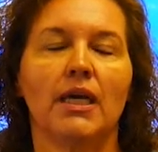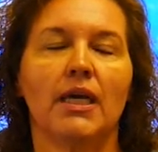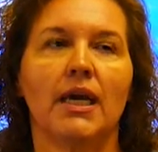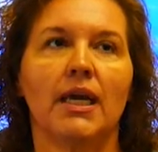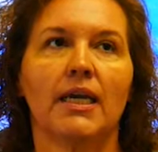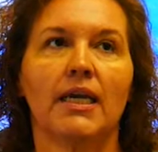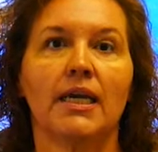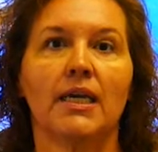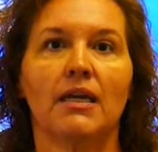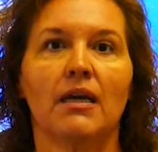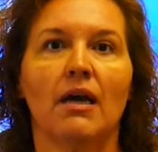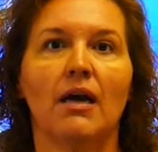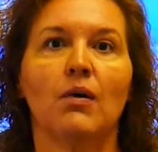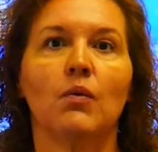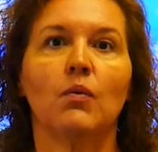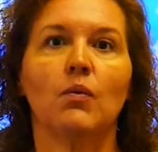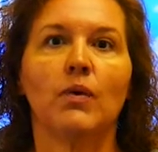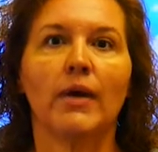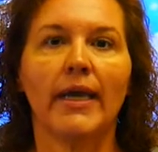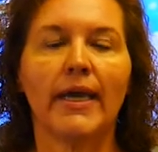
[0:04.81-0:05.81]
and I
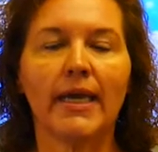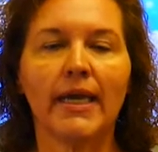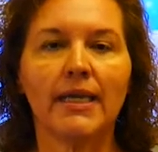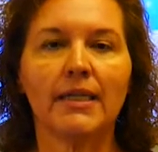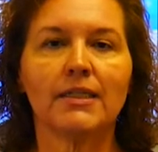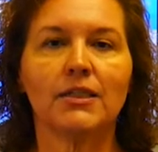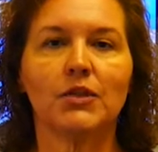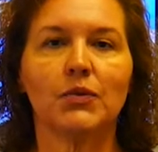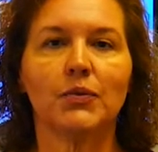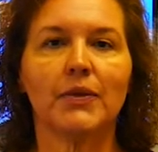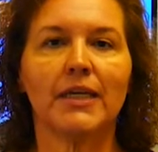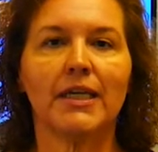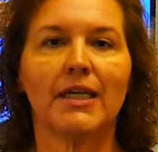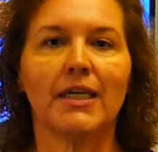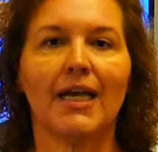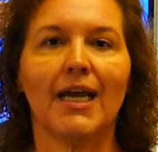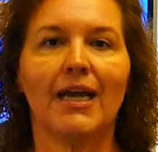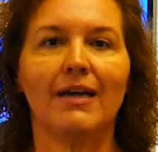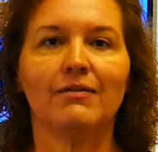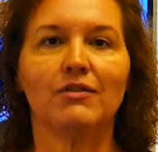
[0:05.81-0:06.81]
cannot wait till we
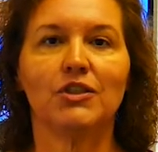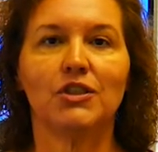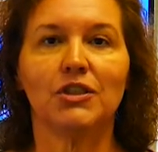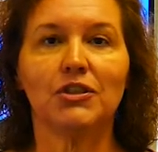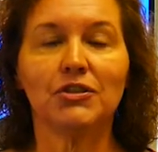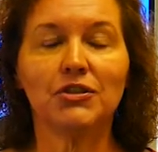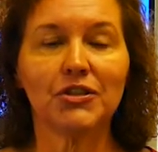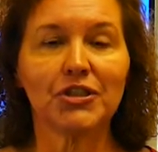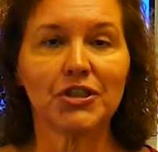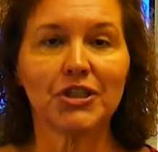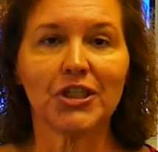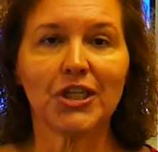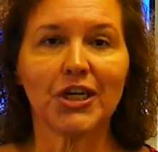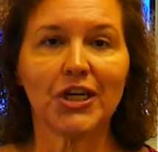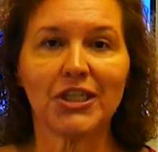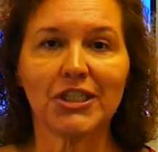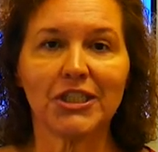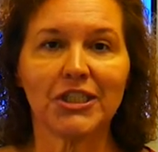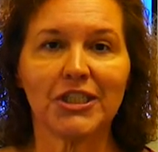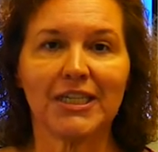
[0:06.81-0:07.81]
can have junior
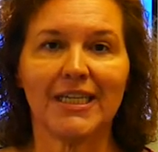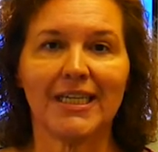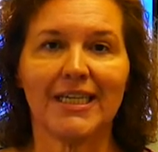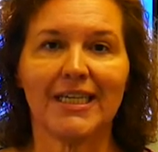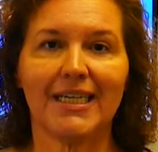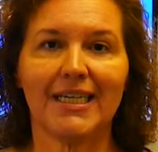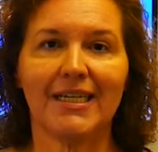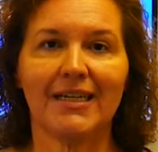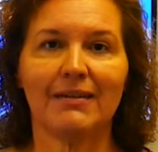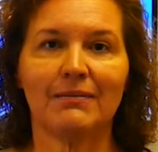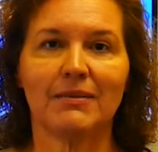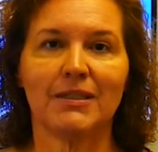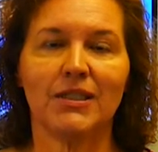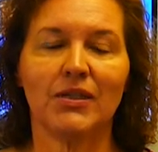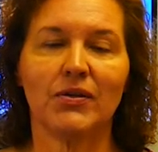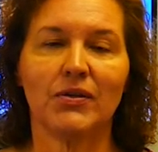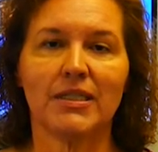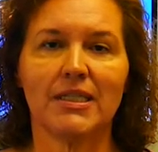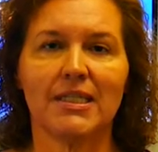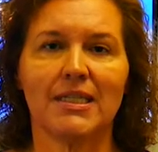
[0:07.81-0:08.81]
church again. I'm
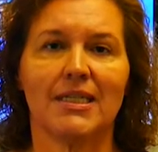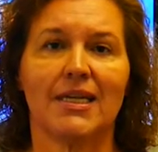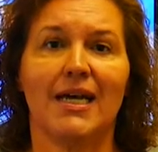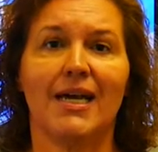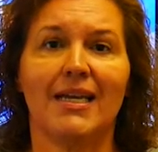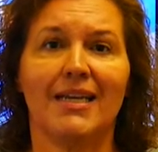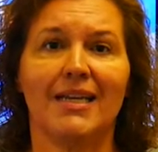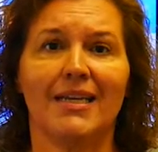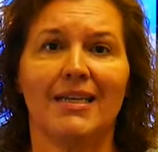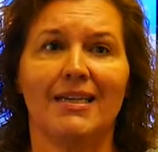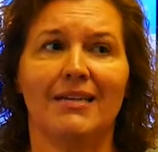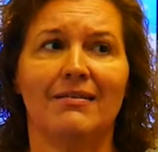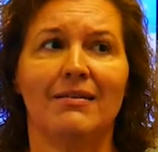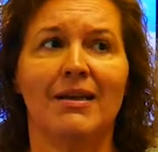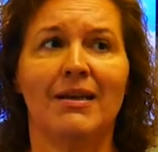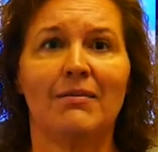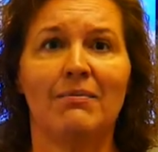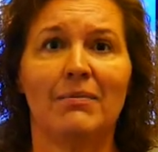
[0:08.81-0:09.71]
so excited.